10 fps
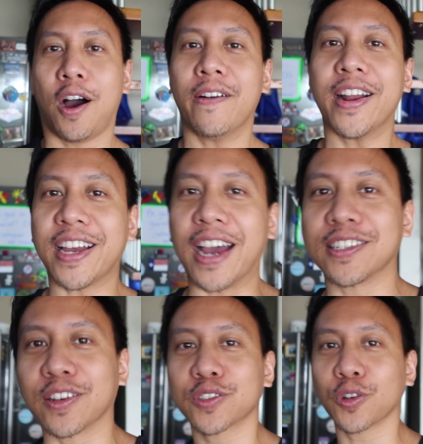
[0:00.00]
Alright
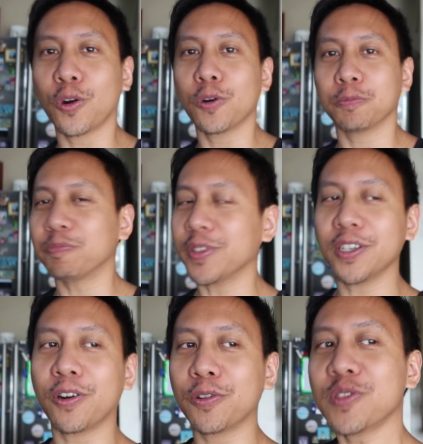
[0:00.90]
guys, so,
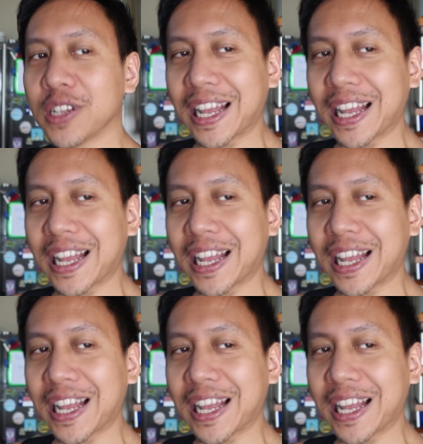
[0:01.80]
you know,